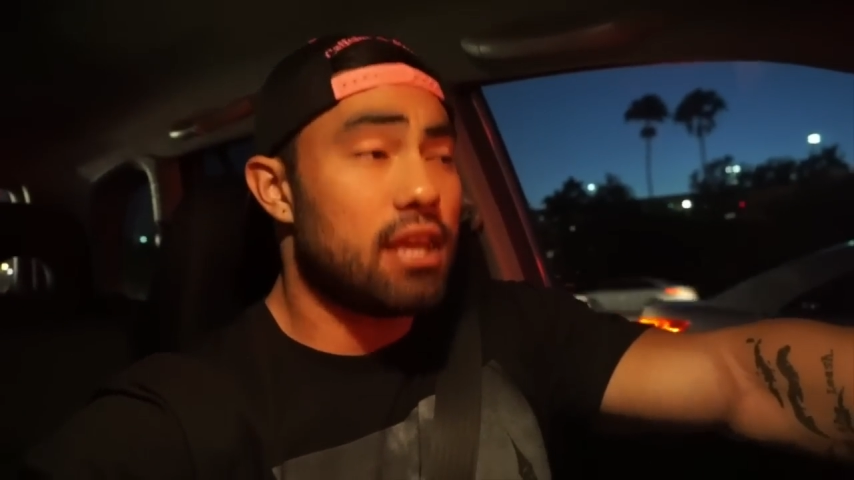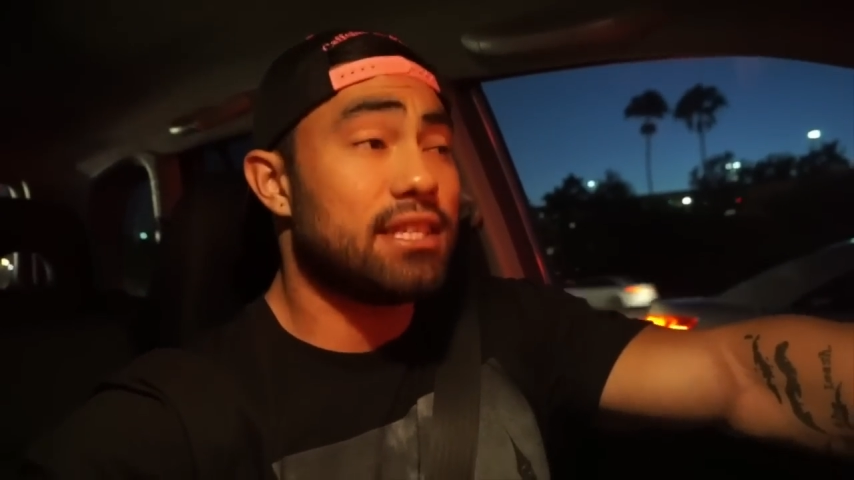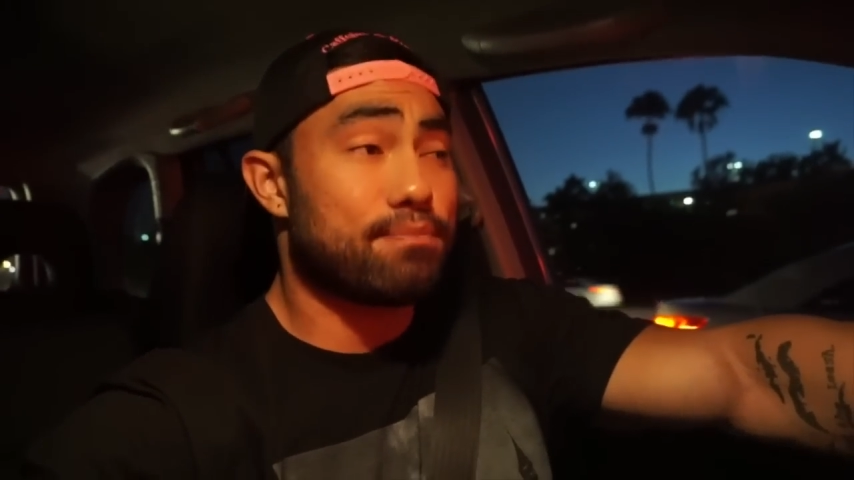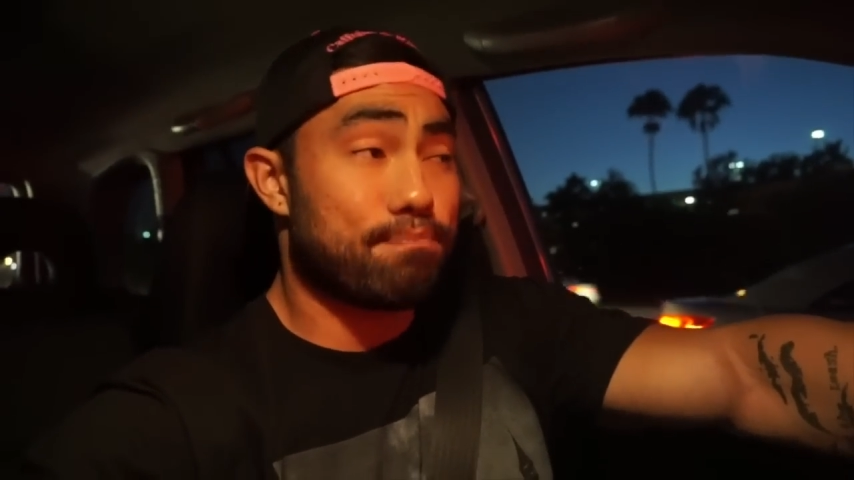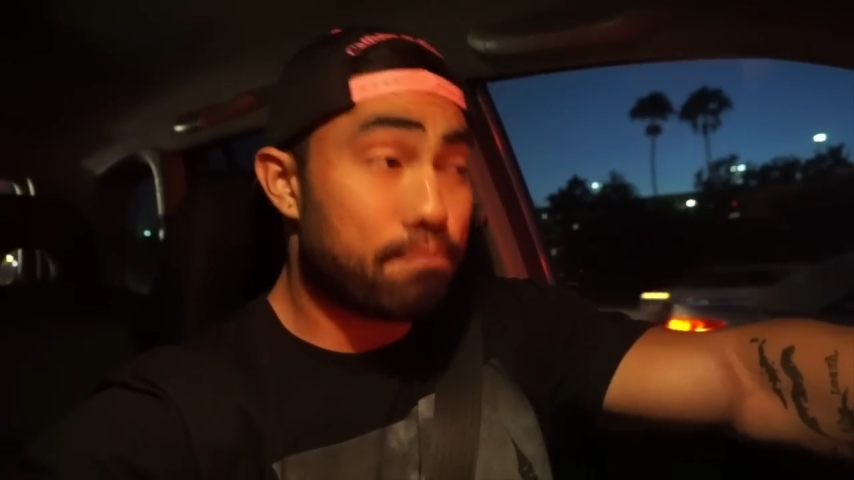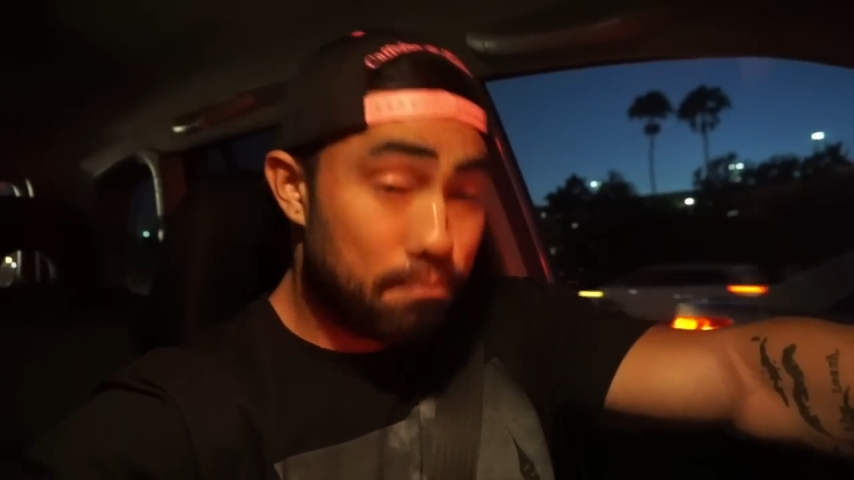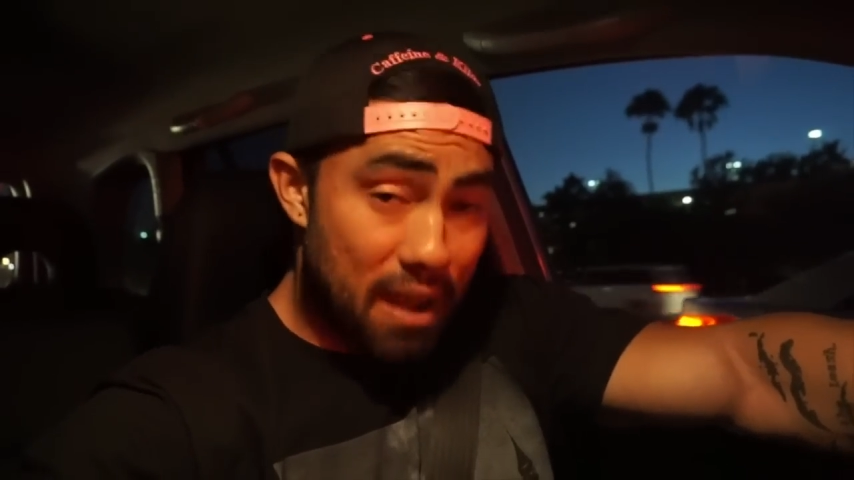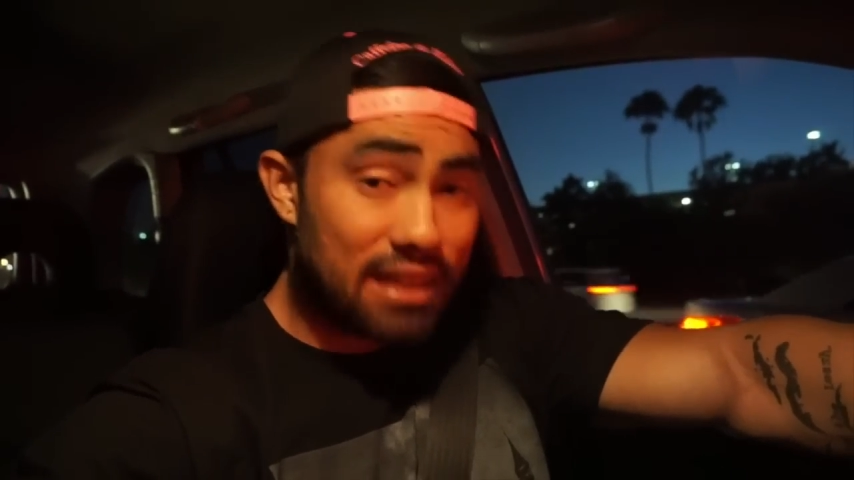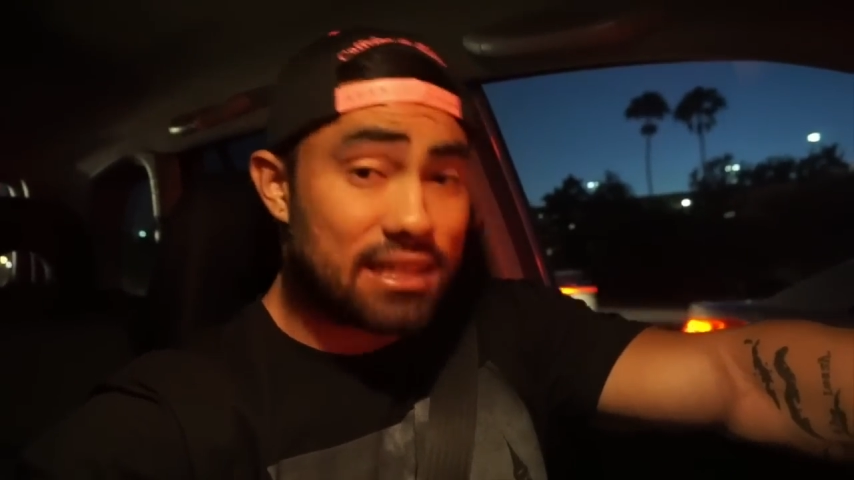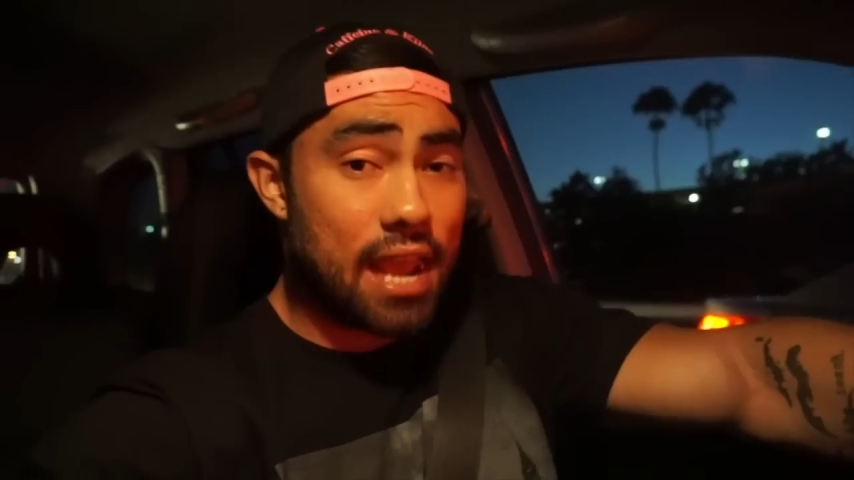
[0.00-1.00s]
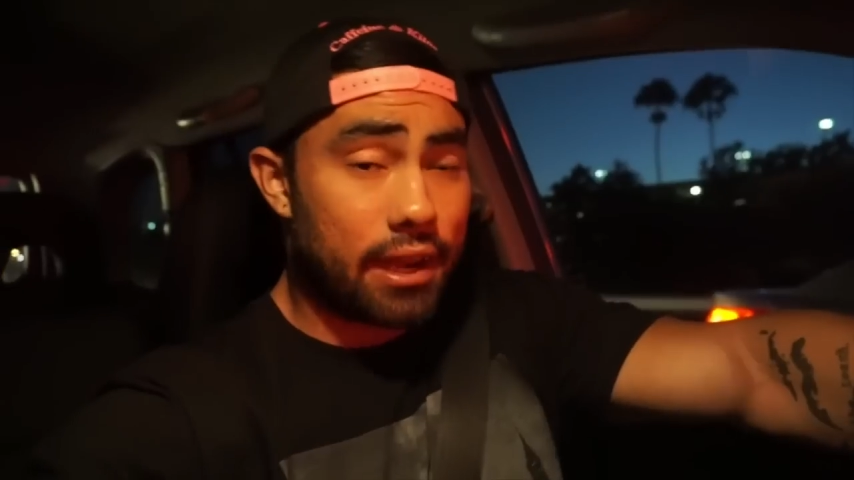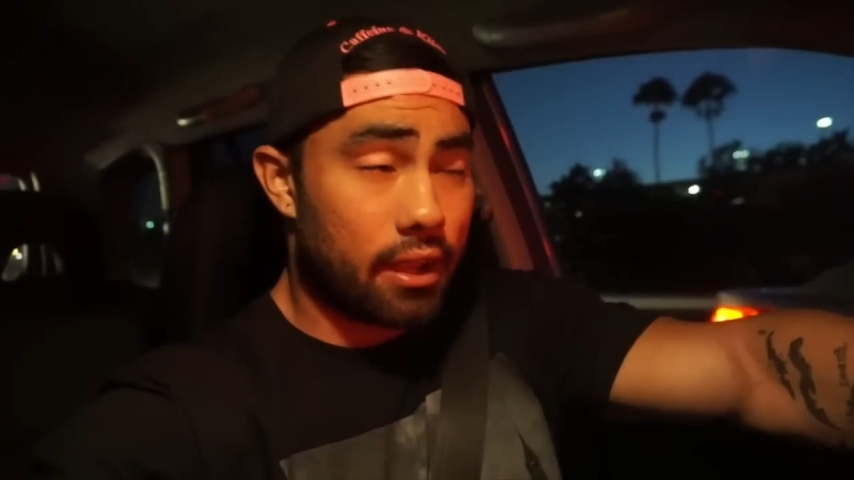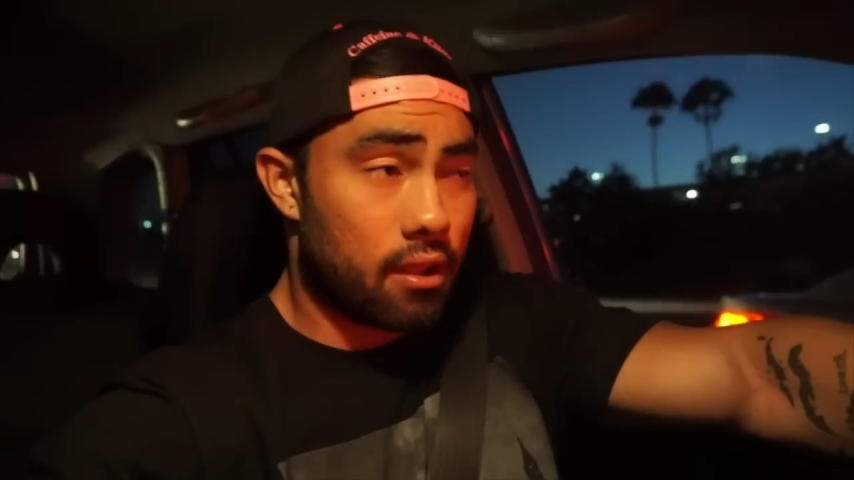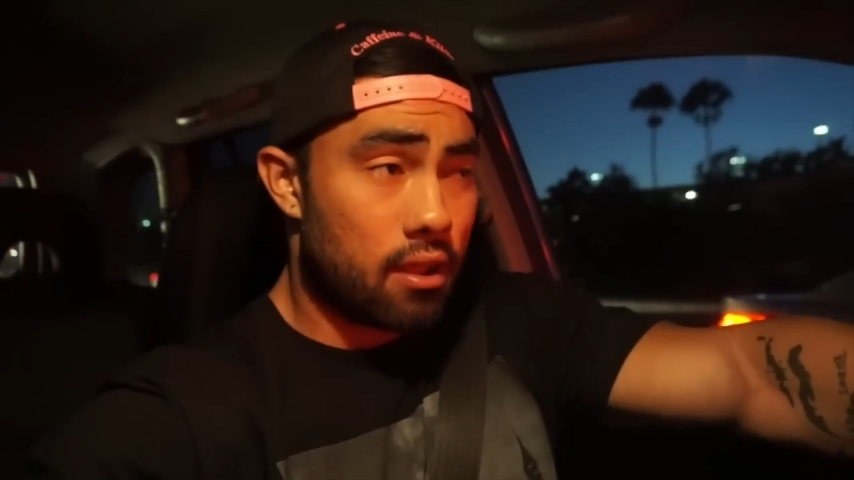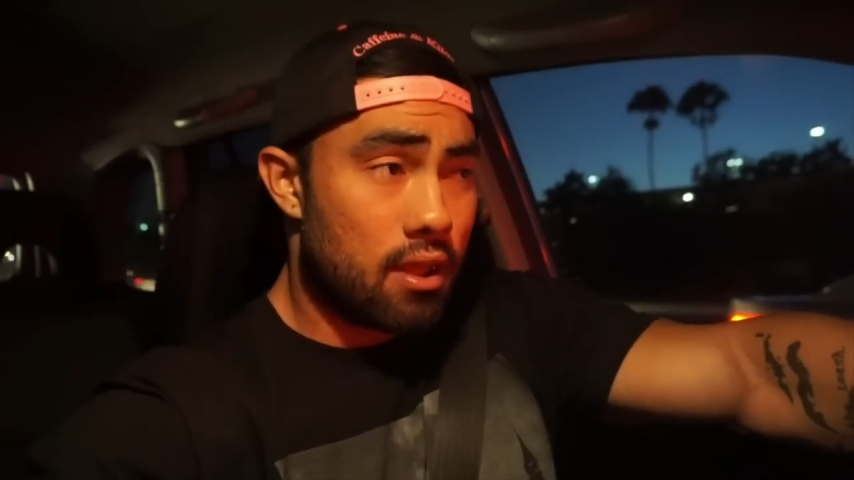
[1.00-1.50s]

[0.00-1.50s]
he's maintaining